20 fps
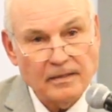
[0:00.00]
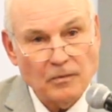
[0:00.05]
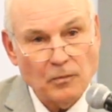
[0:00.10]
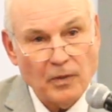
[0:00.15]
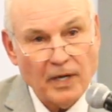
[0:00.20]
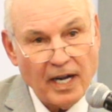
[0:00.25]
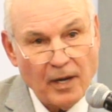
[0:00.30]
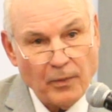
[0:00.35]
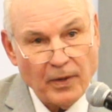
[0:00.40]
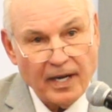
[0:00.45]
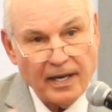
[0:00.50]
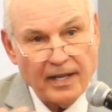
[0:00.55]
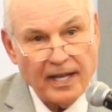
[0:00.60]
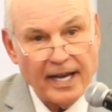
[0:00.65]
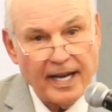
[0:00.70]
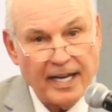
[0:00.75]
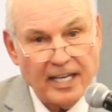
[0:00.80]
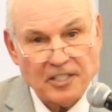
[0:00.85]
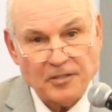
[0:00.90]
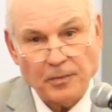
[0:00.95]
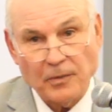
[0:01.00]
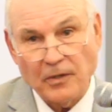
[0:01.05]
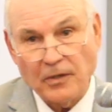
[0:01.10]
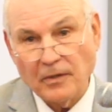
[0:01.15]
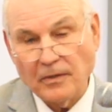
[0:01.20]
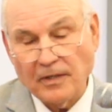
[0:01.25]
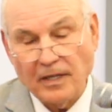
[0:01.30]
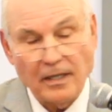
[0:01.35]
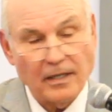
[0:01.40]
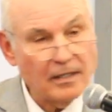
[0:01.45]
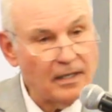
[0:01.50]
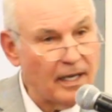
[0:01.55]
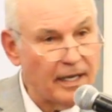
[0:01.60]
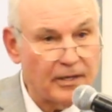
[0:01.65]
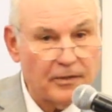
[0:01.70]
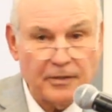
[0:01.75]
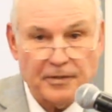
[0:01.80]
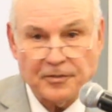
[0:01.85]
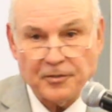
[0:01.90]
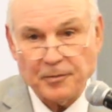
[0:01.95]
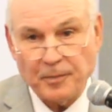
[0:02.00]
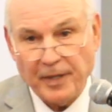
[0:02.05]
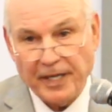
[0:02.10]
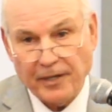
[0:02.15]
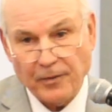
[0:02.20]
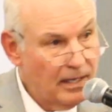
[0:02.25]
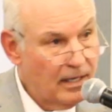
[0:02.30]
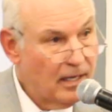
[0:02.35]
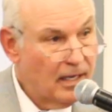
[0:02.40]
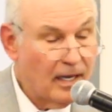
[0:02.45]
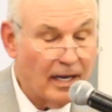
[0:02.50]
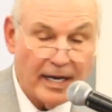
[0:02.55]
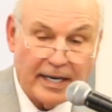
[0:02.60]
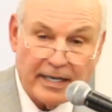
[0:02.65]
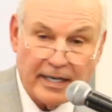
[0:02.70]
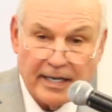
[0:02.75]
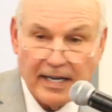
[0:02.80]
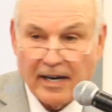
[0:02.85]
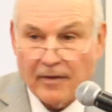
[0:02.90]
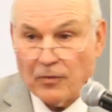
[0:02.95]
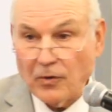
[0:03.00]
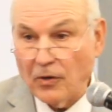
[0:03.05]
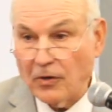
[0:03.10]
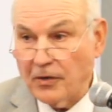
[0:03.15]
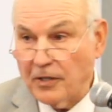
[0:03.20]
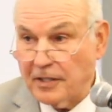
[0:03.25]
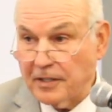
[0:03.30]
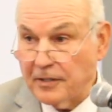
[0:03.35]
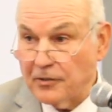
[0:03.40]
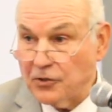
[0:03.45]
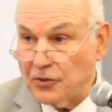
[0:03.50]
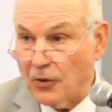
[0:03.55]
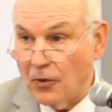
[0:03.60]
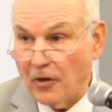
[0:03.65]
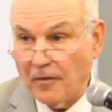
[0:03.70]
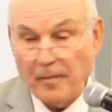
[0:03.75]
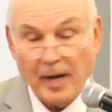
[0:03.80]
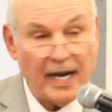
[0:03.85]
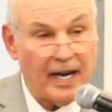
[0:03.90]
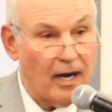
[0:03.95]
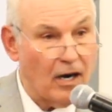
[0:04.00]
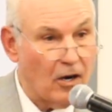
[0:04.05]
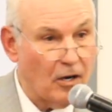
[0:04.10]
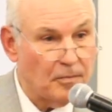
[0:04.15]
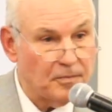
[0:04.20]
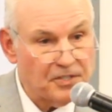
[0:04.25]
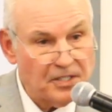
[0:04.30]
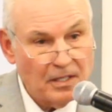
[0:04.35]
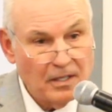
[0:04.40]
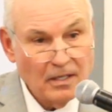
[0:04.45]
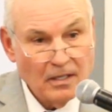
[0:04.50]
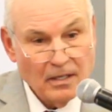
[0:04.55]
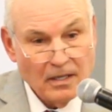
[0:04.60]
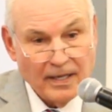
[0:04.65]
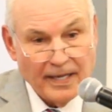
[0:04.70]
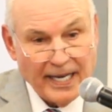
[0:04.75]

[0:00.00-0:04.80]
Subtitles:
When I went in the hospital, I couldn't speak. I didn't have real good control of my arms.